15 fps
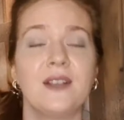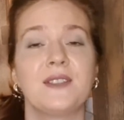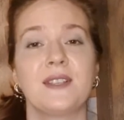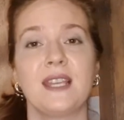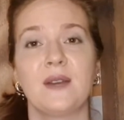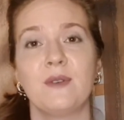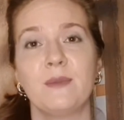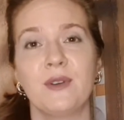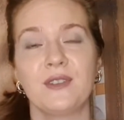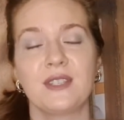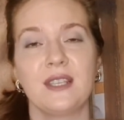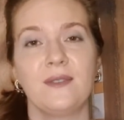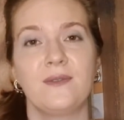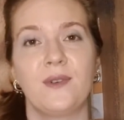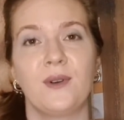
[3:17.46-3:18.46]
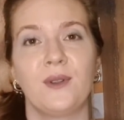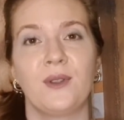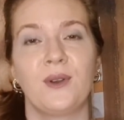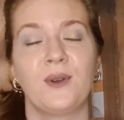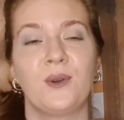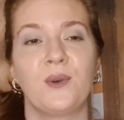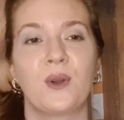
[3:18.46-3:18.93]
So yeah, we mostly
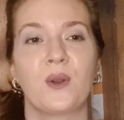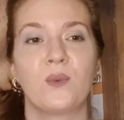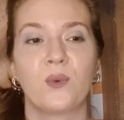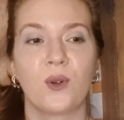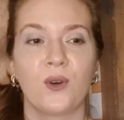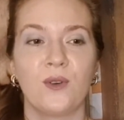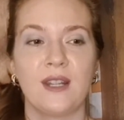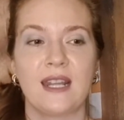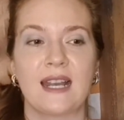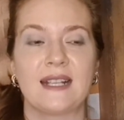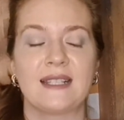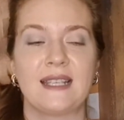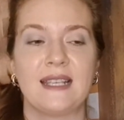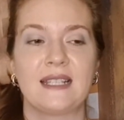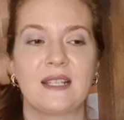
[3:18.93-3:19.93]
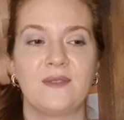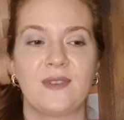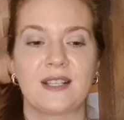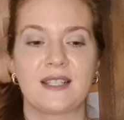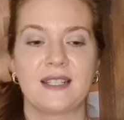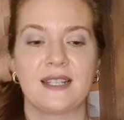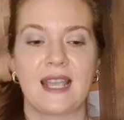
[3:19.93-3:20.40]
follow Rory as he's
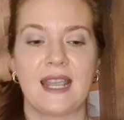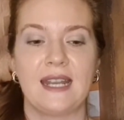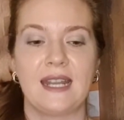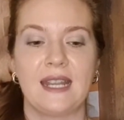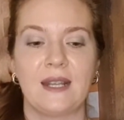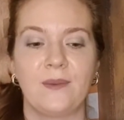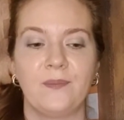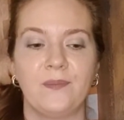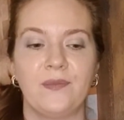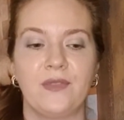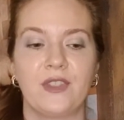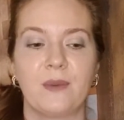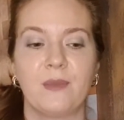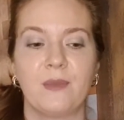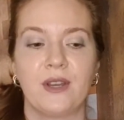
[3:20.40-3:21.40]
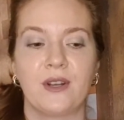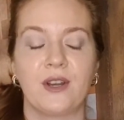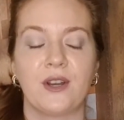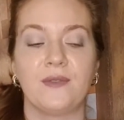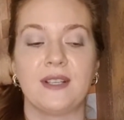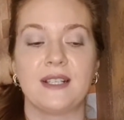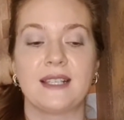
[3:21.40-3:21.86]
investigating the murder
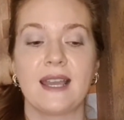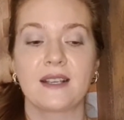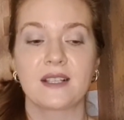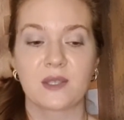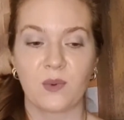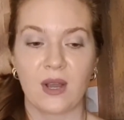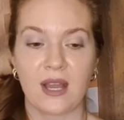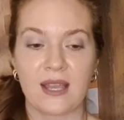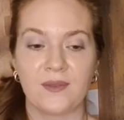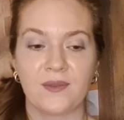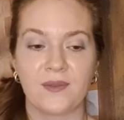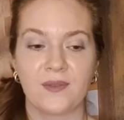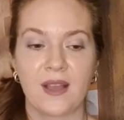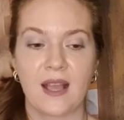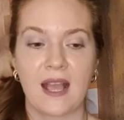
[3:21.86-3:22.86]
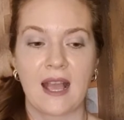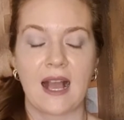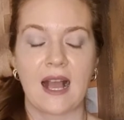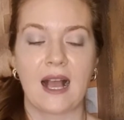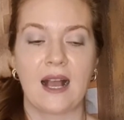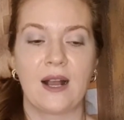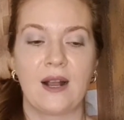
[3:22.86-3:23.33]
of his ex-wife.
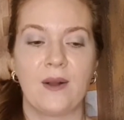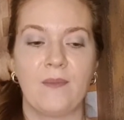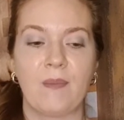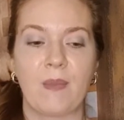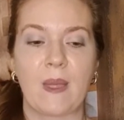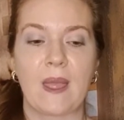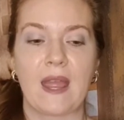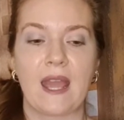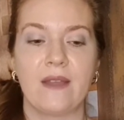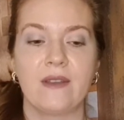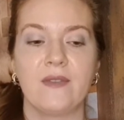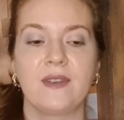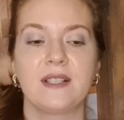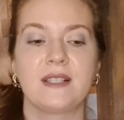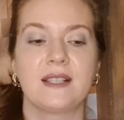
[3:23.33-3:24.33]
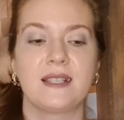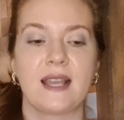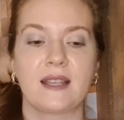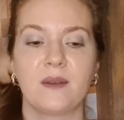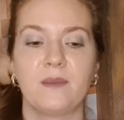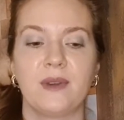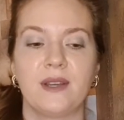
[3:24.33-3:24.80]
And then there's a
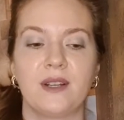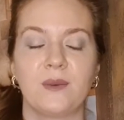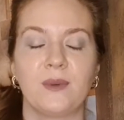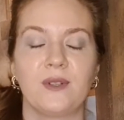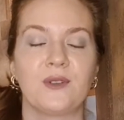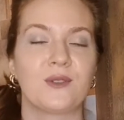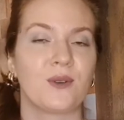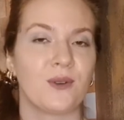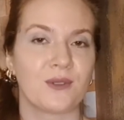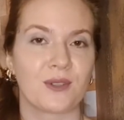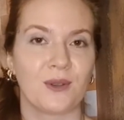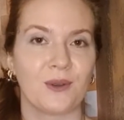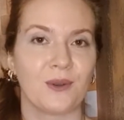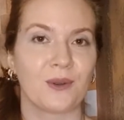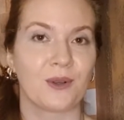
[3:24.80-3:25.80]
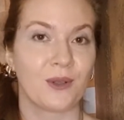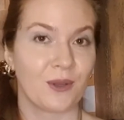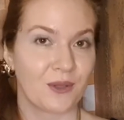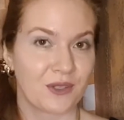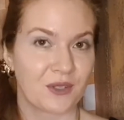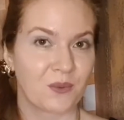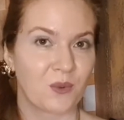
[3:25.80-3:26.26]
second murder which is also
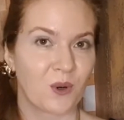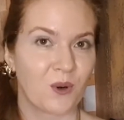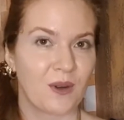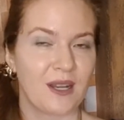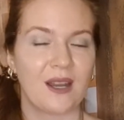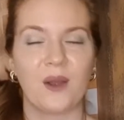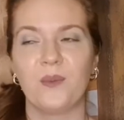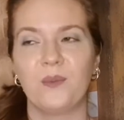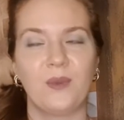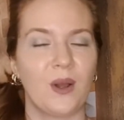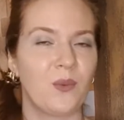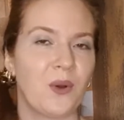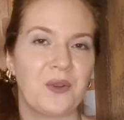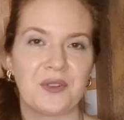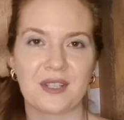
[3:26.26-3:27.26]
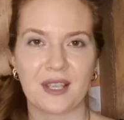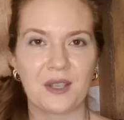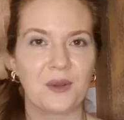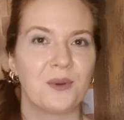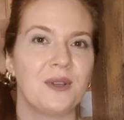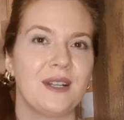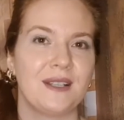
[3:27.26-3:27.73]
close to Rory. I won't say
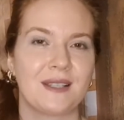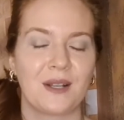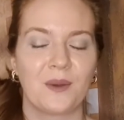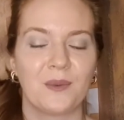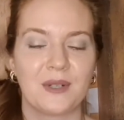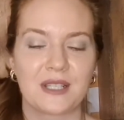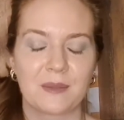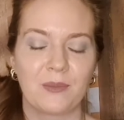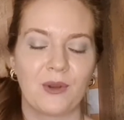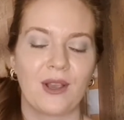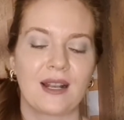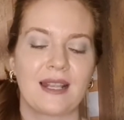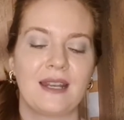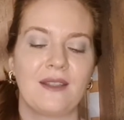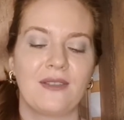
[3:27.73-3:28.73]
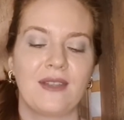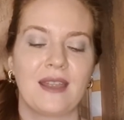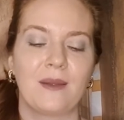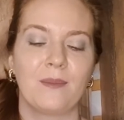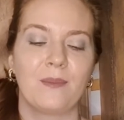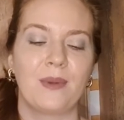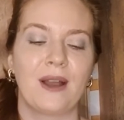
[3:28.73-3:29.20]
who it is, I don't want to spoil
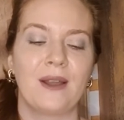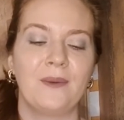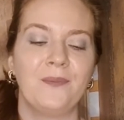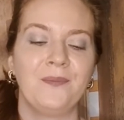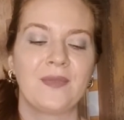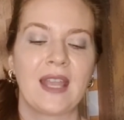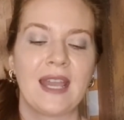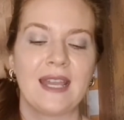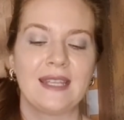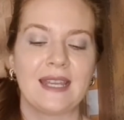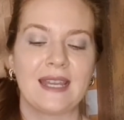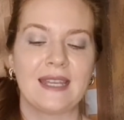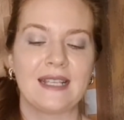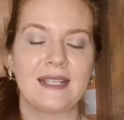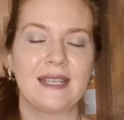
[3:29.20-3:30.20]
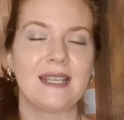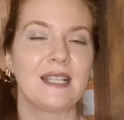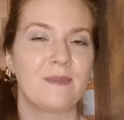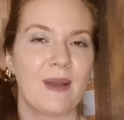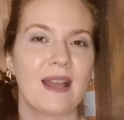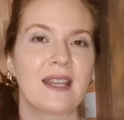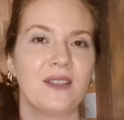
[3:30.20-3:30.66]
anything, but yeah, he's
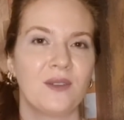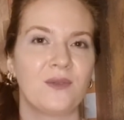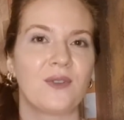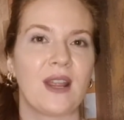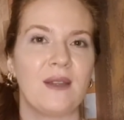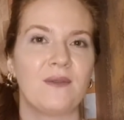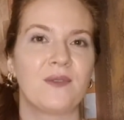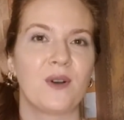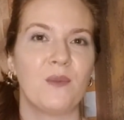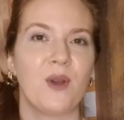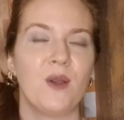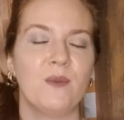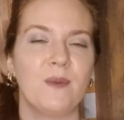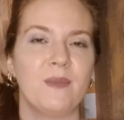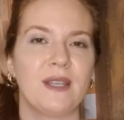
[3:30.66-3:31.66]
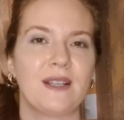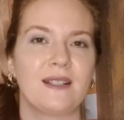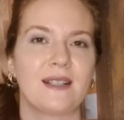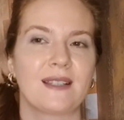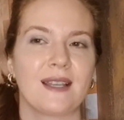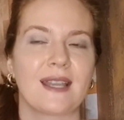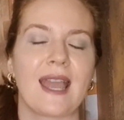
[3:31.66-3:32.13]
back in the frame for a moment because
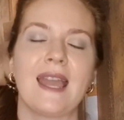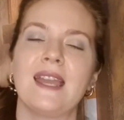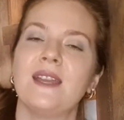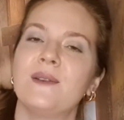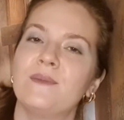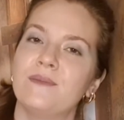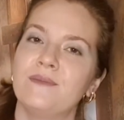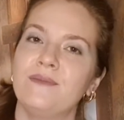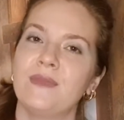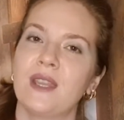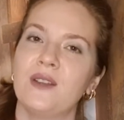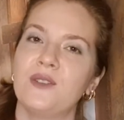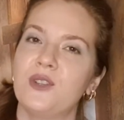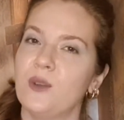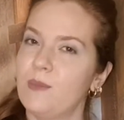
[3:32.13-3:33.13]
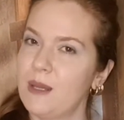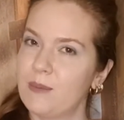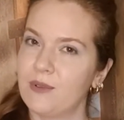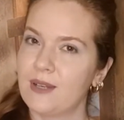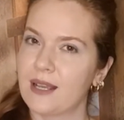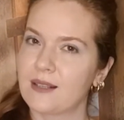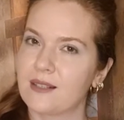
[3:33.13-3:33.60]
it's like, hey, two people
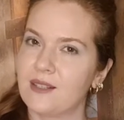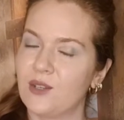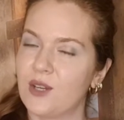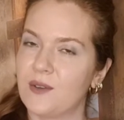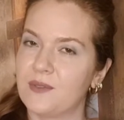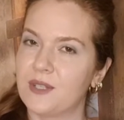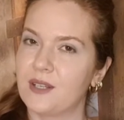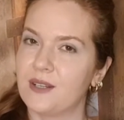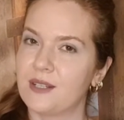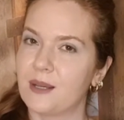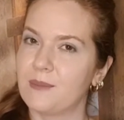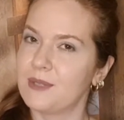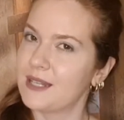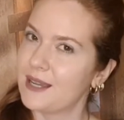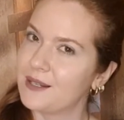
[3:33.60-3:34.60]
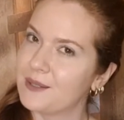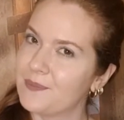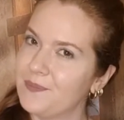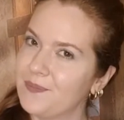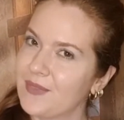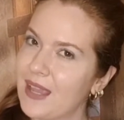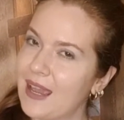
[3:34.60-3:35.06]
next to you have turned up dead.
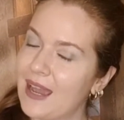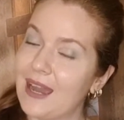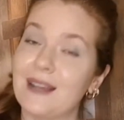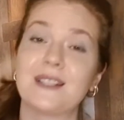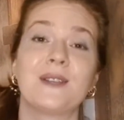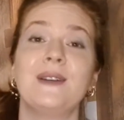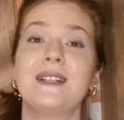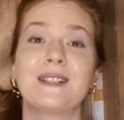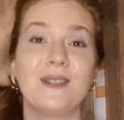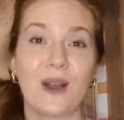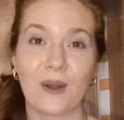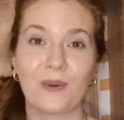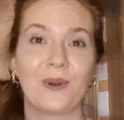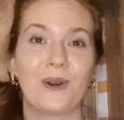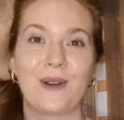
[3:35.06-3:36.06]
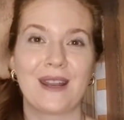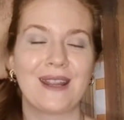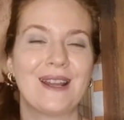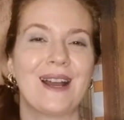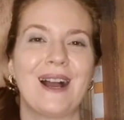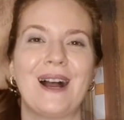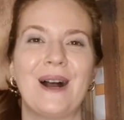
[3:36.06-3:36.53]
So it's not
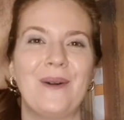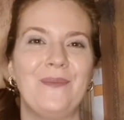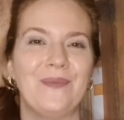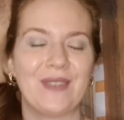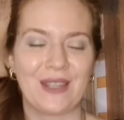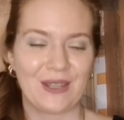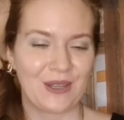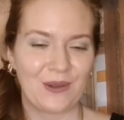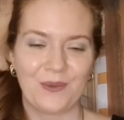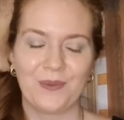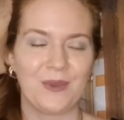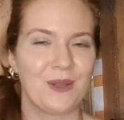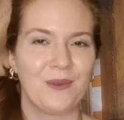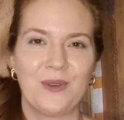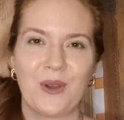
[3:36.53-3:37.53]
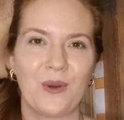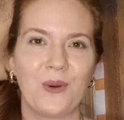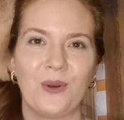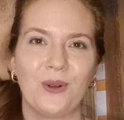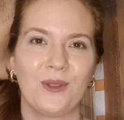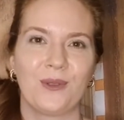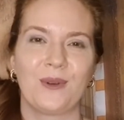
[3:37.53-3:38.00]
Rory. You know
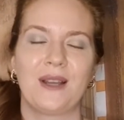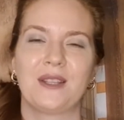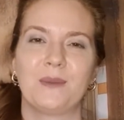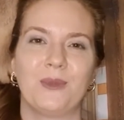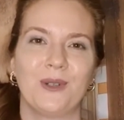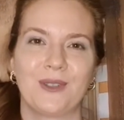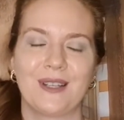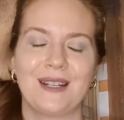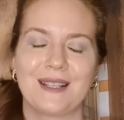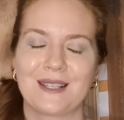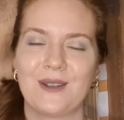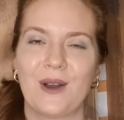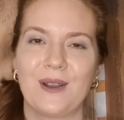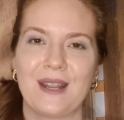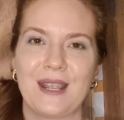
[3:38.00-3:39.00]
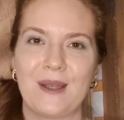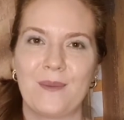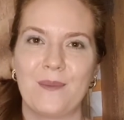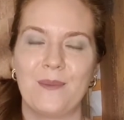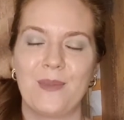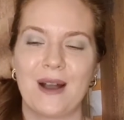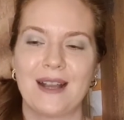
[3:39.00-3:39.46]
all throughout the book that it's not
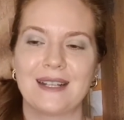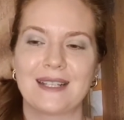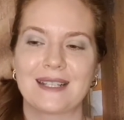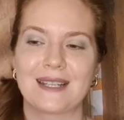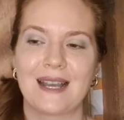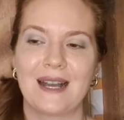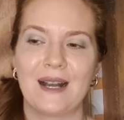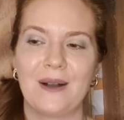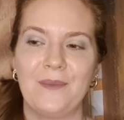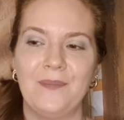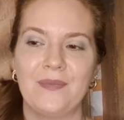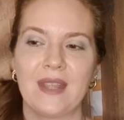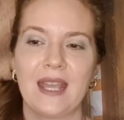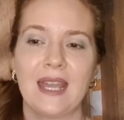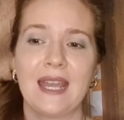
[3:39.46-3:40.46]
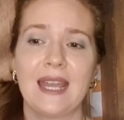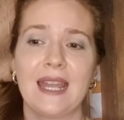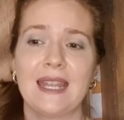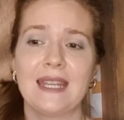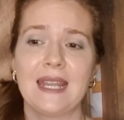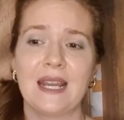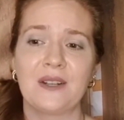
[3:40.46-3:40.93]
him, but
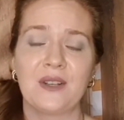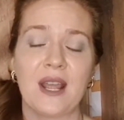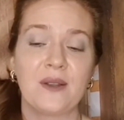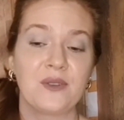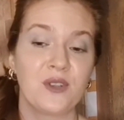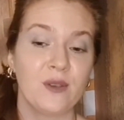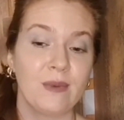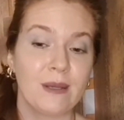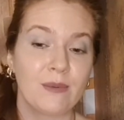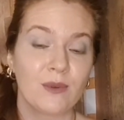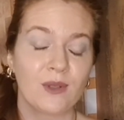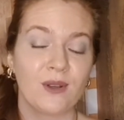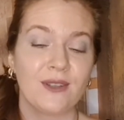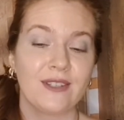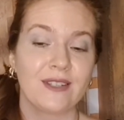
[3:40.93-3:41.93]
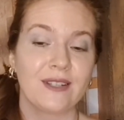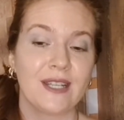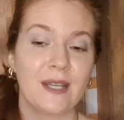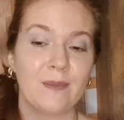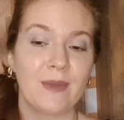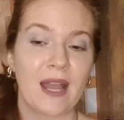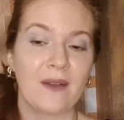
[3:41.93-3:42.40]
yeah, now two people close to
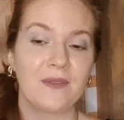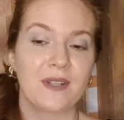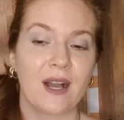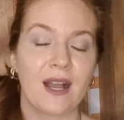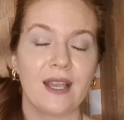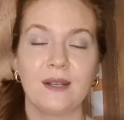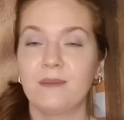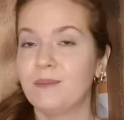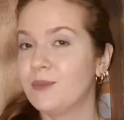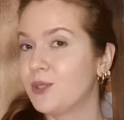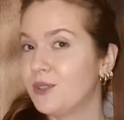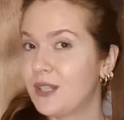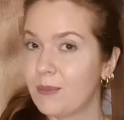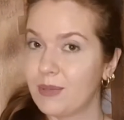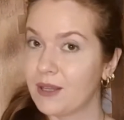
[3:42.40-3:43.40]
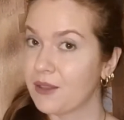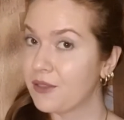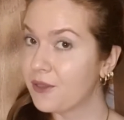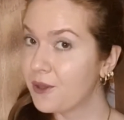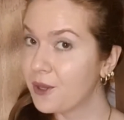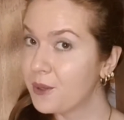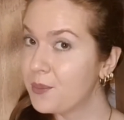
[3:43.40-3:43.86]
him have died. Could there be a
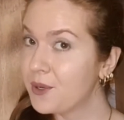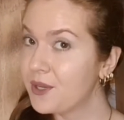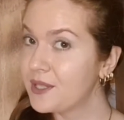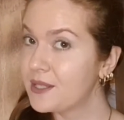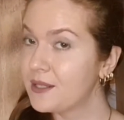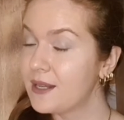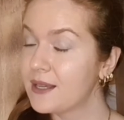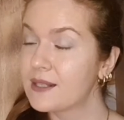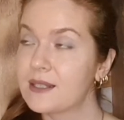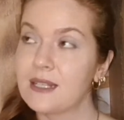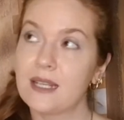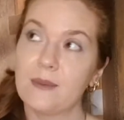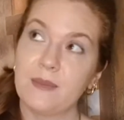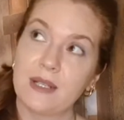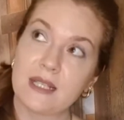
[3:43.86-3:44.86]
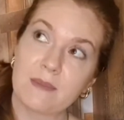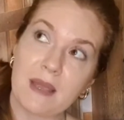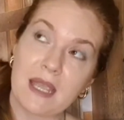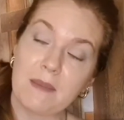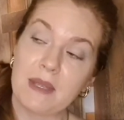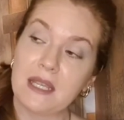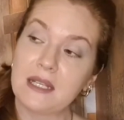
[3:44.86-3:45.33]
third person next to him that's
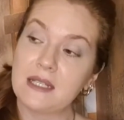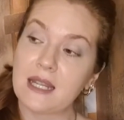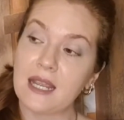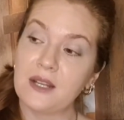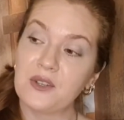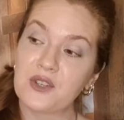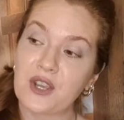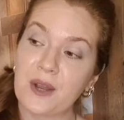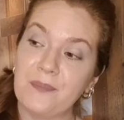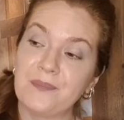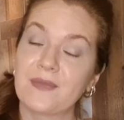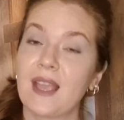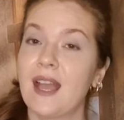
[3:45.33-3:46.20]
maybe in danger?